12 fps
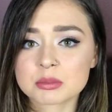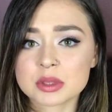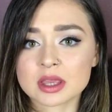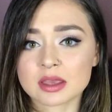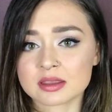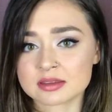
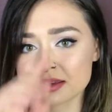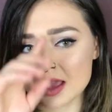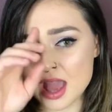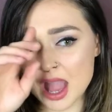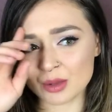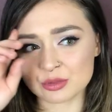because
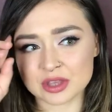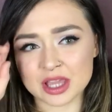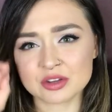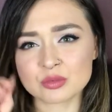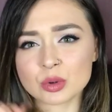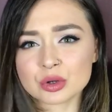I was
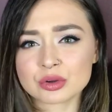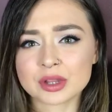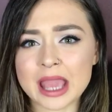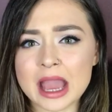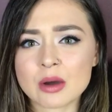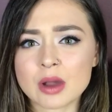kind of wondering
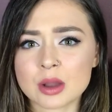how